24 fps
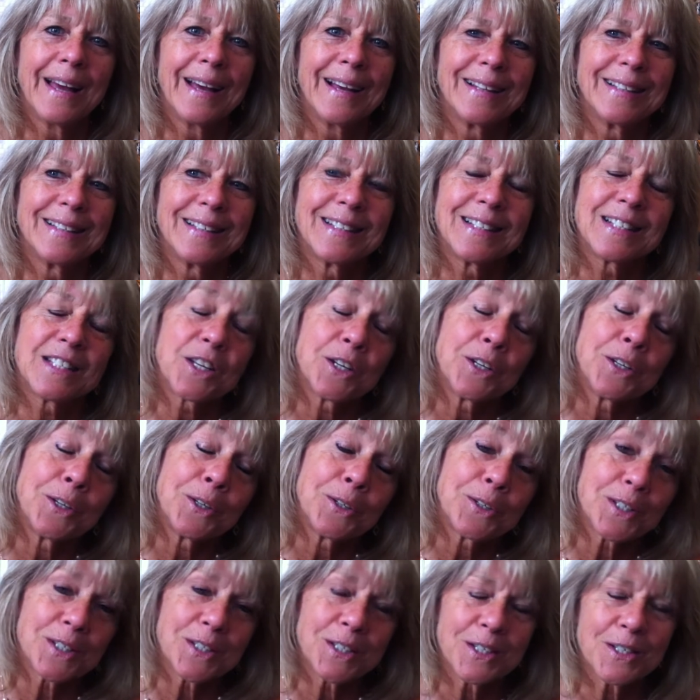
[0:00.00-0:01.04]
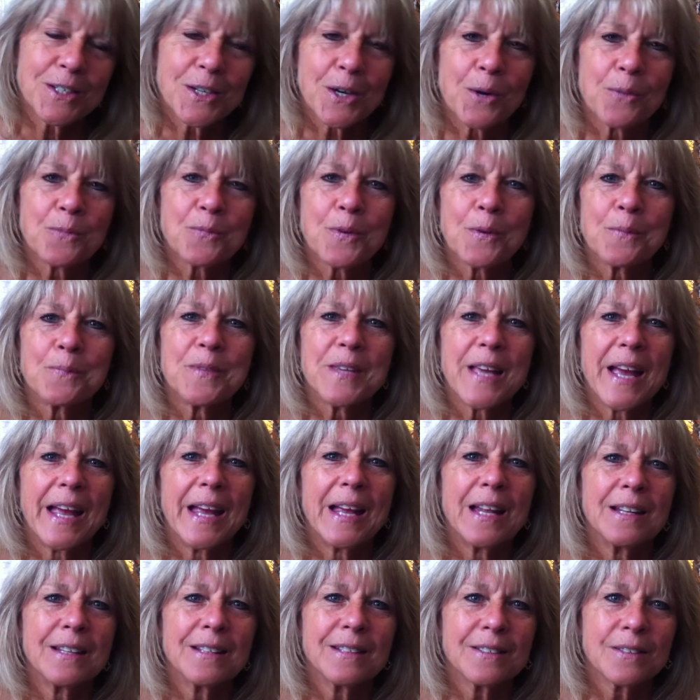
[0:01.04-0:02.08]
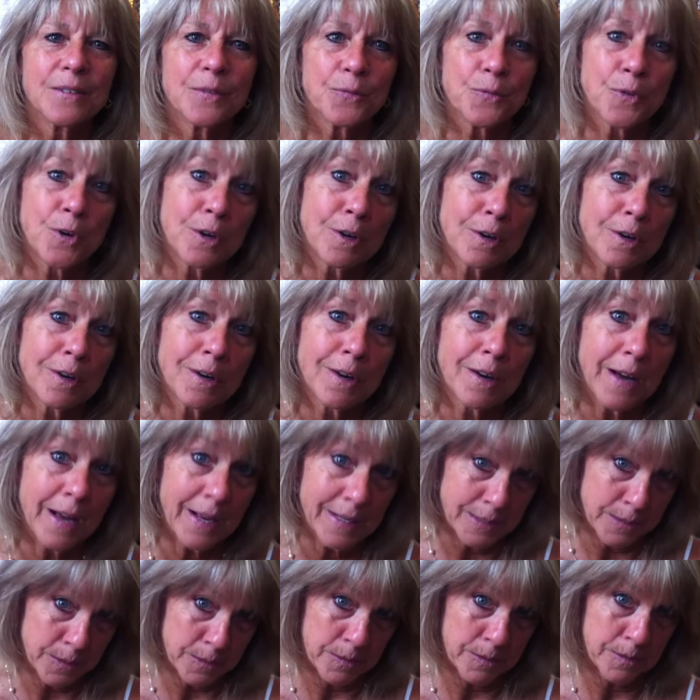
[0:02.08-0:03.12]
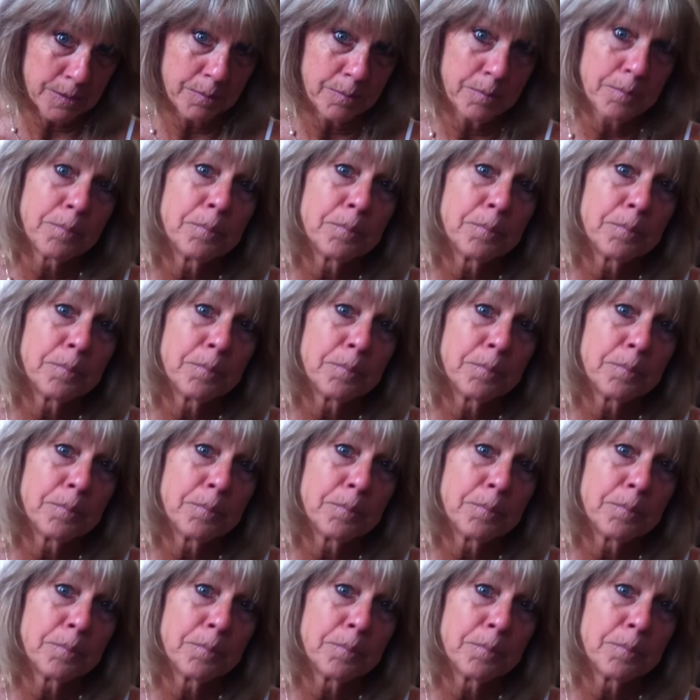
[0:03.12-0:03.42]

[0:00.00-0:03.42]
And to use the term from Dane, for us,